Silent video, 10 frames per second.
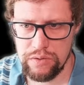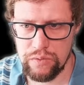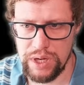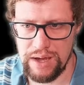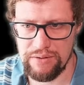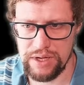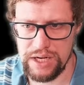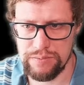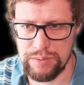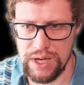we have an
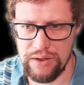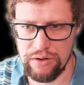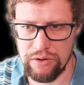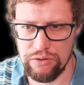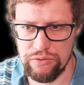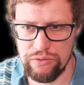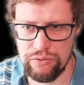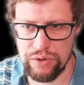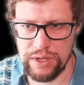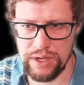HP handle on
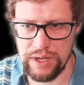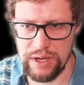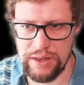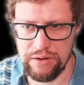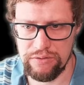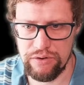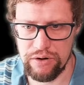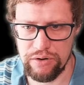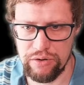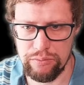foo and a handle
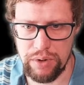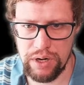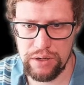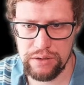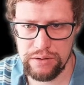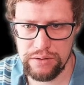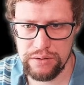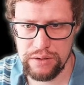func on bar.